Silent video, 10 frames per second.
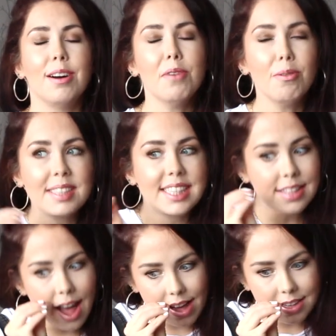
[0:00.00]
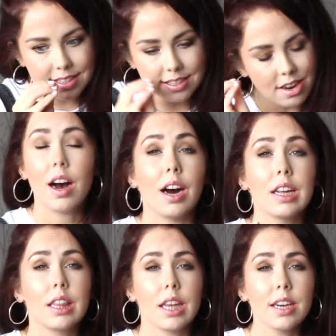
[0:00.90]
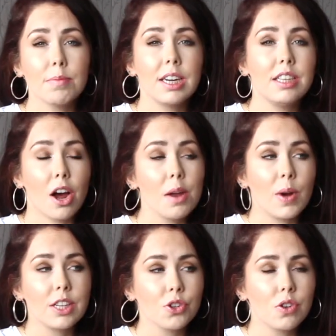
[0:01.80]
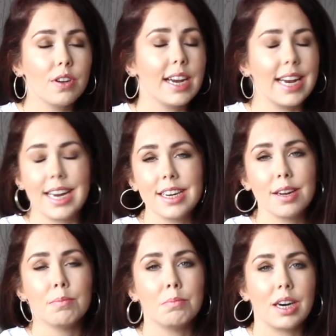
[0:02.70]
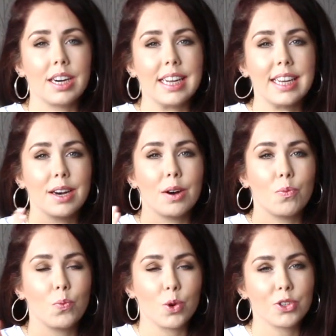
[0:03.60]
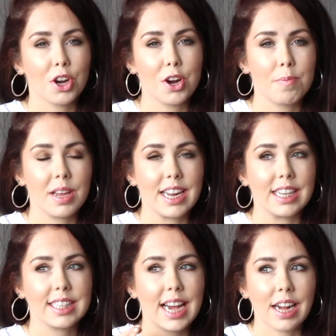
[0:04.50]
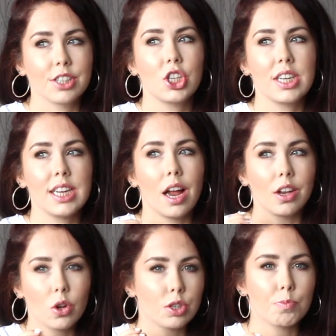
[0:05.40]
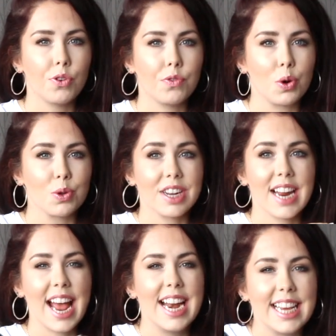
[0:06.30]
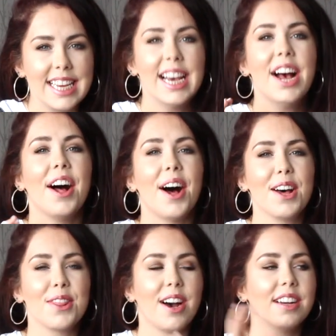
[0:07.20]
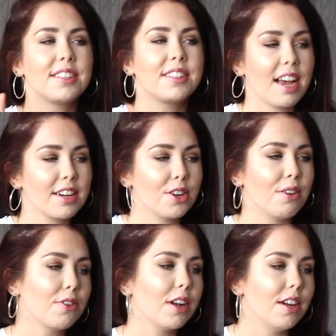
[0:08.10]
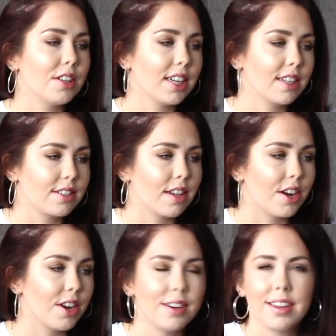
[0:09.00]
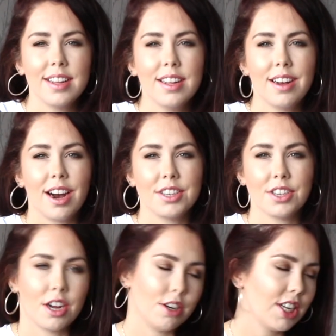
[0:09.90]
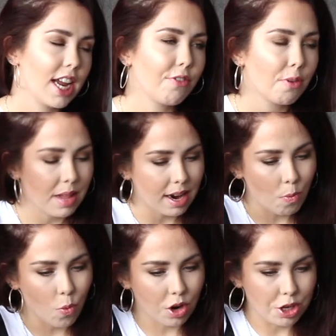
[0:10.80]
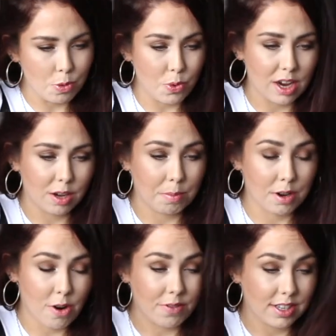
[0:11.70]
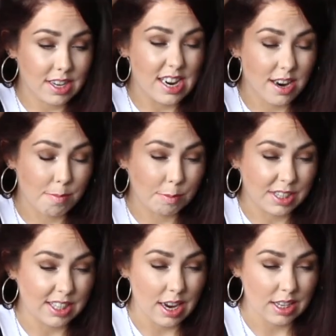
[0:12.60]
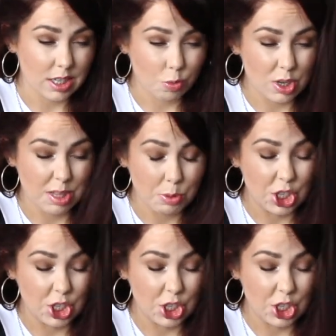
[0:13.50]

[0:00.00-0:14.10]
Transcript: I'm obsessed. I think my nightwear drawer in my wardrobe is actually a lot more full than any other sector of clothing. So I don't know, take from that what you will, but obviously I'm obsessed with